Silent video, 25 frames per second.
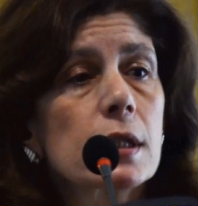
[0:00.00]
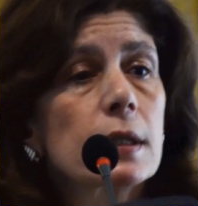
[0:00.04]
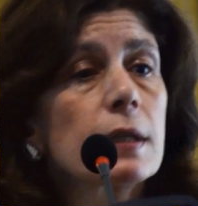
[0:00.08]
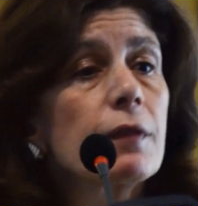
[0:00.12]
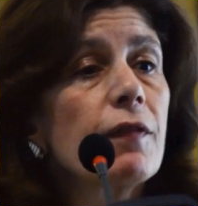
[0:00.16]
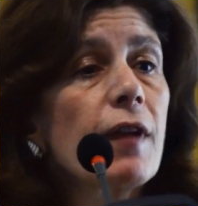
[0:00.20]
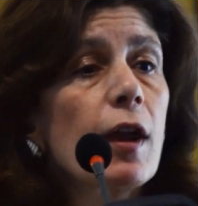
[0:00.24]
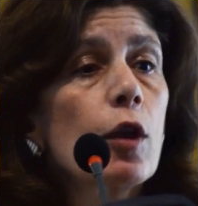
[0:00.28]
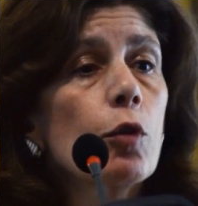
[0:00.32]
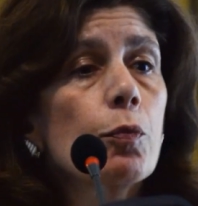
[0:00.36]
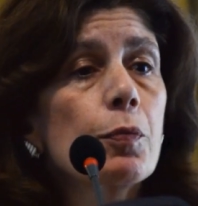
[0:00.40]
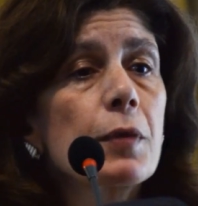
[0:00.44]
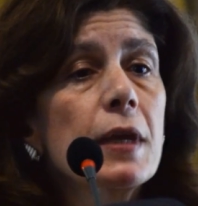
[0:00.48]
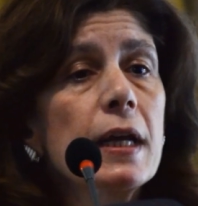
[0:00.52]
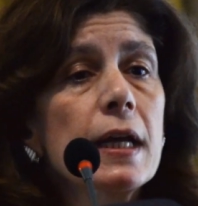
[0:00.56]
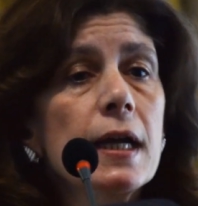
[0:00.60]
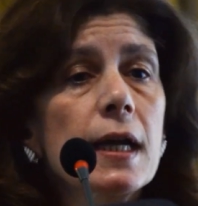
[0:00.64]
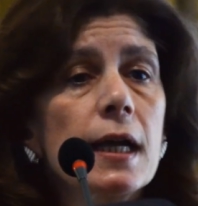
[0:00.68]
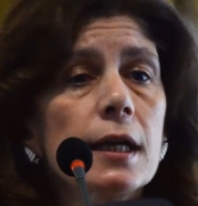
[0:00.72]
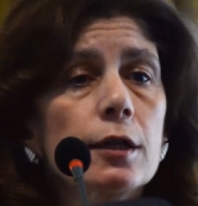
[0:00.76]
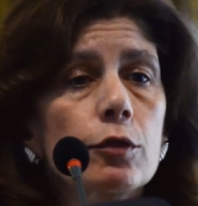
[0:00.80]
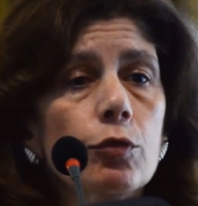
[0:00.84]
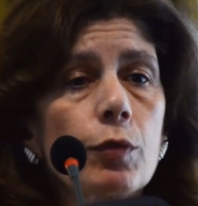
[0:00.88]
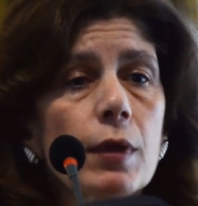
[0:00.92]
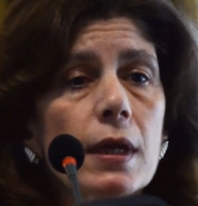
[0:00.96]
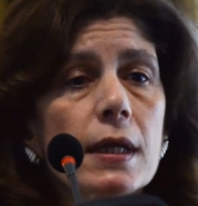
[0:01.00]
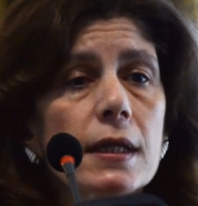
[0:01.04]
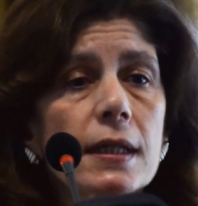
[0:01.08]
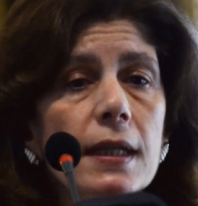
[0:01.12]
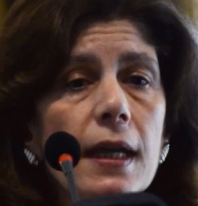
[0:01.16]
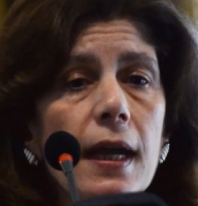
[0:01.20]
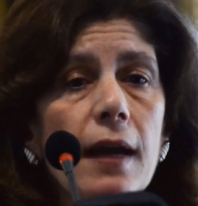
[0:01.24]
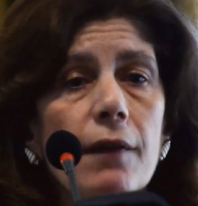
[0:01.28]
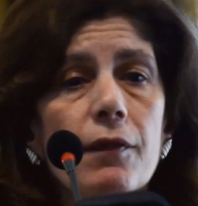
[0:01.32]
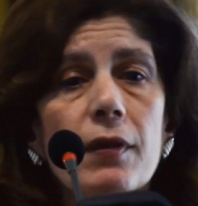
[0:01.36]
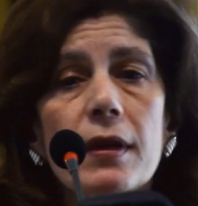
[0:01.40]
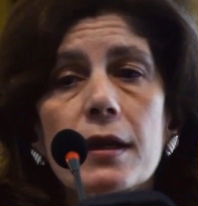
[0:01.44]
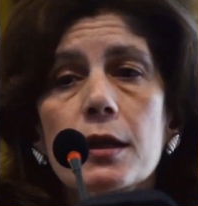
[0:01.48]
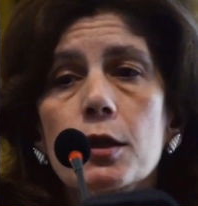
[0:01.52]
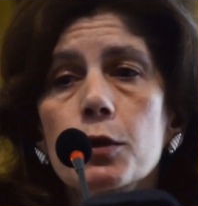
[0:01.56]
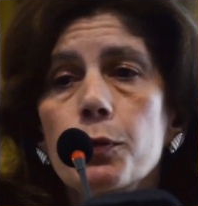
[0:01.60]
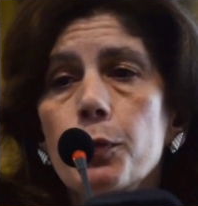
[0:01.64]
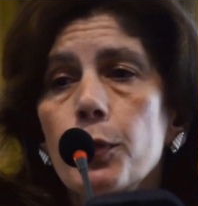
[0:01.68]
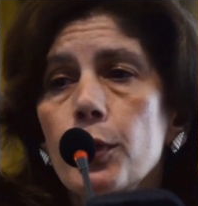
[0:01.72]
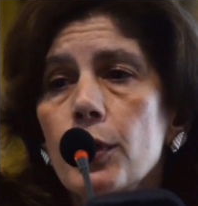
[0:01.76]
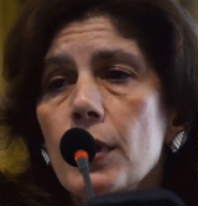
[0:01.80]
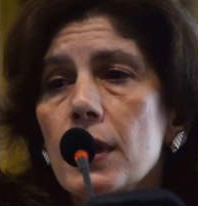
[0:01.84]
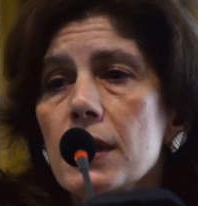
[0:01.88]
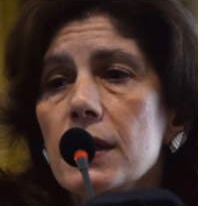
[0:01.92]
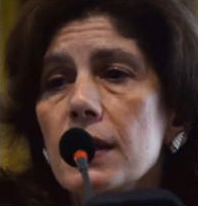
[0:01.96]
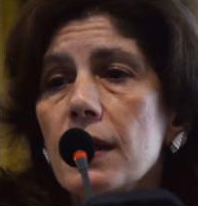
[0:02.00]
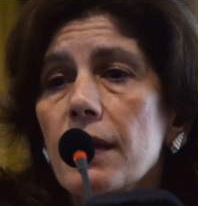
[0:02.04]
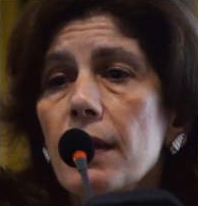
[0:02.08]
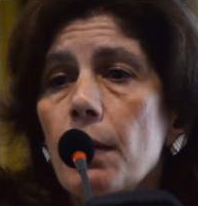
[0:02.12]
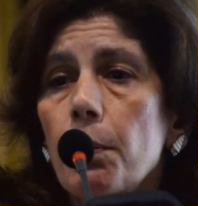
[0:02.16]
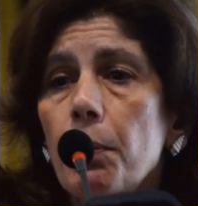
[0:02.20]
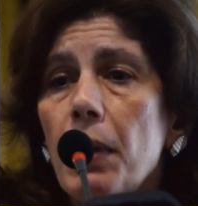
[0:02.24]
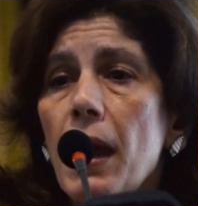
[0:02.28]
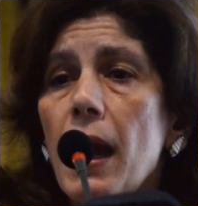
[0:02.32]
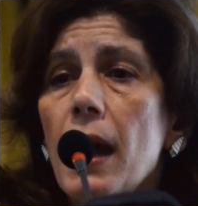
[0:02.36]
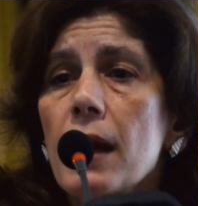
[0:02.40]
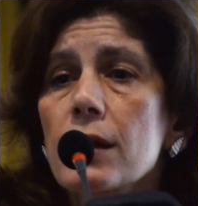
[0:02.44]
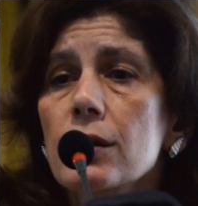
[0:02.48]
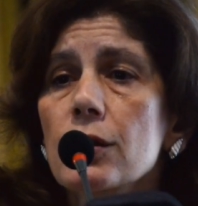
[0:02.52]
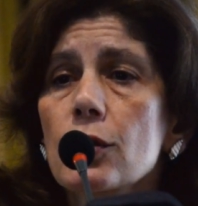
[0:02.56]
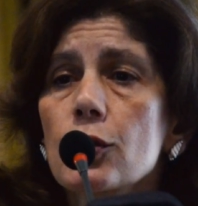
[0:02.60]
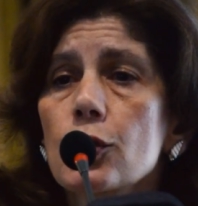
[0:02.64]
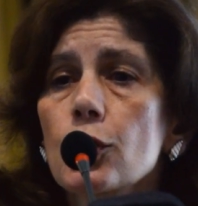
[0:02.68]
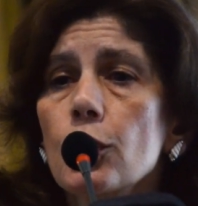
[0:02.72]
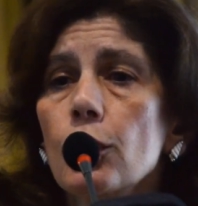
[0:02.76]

developing countries have experienced in the past.